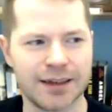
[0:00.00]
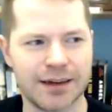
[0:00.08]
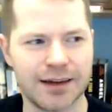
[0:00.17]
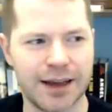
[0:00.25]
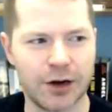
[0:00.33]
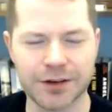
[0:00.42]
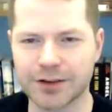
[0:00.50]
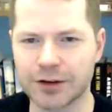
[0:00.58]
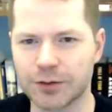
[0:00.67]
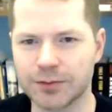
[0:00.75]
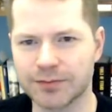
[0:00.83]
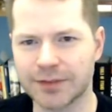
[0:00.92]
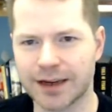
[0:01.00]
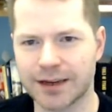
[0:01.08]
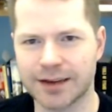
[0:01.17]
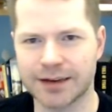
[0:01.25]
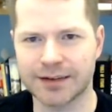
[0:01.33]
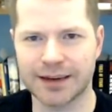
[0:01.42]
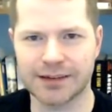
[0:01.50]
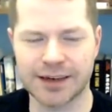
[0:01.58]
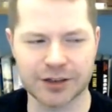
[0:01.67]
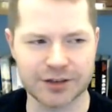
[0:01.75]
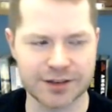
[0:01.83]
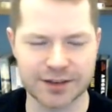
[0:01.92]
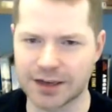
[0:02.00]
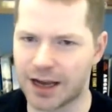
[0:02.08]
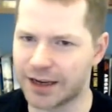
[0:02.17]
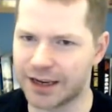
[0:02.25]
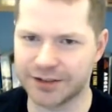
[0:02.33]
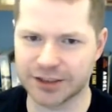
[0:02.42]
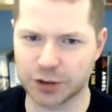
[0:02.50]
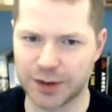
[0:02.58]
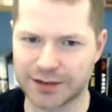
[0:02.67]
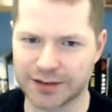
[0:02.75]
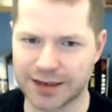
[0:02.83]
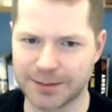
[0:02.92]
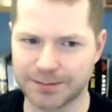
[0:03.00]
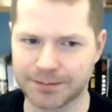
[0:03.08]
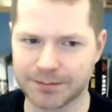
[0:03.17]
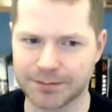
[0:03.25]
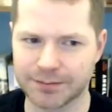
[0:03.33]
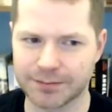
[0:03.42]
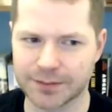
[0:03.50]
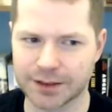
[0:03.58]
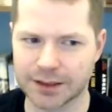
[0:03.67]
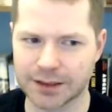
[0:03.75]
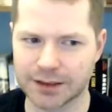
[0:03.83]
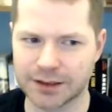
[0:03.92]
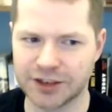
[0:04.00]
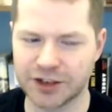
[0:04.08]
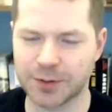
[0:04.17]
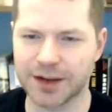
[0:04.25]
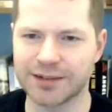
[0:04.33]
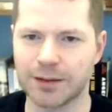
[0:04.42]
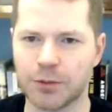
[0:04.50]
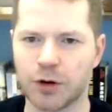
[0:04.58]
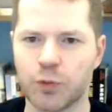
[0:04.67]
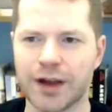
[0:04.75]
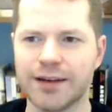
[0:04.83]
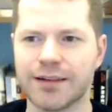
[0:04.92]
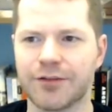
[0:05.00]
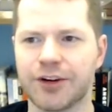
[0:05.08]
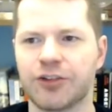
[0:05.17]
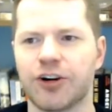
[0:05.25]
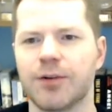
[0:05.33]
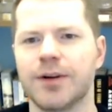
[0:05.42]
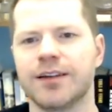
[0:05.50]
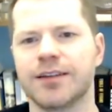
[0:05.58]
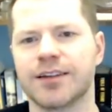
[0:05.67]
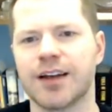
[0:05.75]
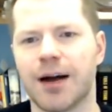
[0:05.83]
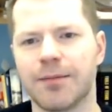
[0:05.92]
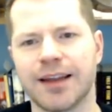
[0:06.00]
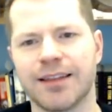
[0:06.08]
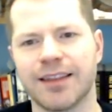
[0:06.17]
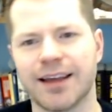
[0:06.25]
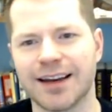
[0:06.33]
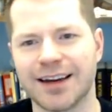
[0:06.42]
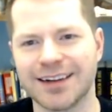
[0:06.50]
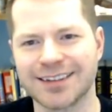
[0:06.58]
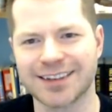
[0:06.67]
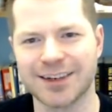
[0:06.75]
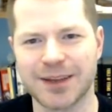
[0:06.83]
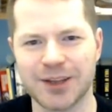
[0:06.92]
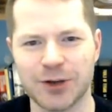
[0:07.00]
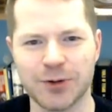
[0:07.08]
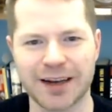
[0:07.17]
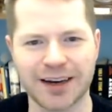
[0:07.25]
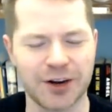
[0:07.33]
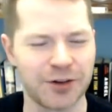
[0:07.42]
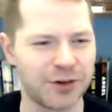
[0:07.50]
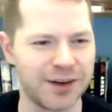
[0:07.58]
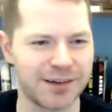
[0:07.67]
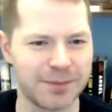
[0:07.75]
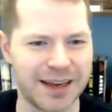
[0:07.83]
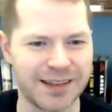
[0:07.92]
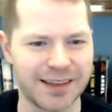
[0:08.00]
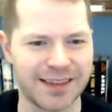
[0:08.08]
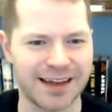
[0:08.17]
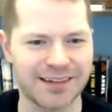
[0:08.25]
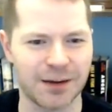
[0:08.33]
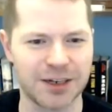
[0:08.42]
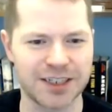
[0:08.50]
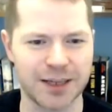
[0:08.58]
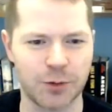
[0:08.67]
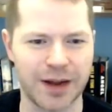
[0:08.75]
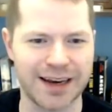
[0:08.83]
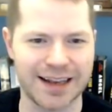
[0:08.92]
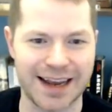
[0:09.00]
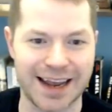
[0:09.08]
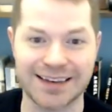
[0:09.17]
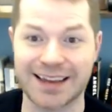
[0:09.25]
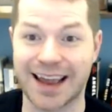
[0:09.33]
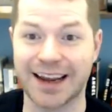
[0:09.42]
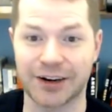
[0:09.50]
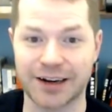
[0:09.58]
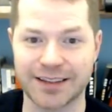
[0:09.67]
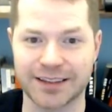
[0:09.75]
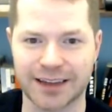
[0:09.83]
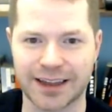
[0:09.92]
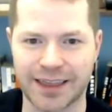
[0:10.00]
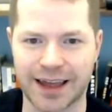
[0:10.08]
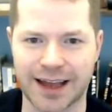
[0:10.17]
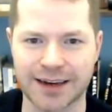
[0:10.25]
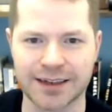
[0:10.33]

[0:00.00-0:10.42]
And also, like I said, it takes years. It's not a get rich quick scheme. Just because someone wins every tournament does not mean that it's going to be you, and it also doesn't mean that that's how much they win in a day or anything like that.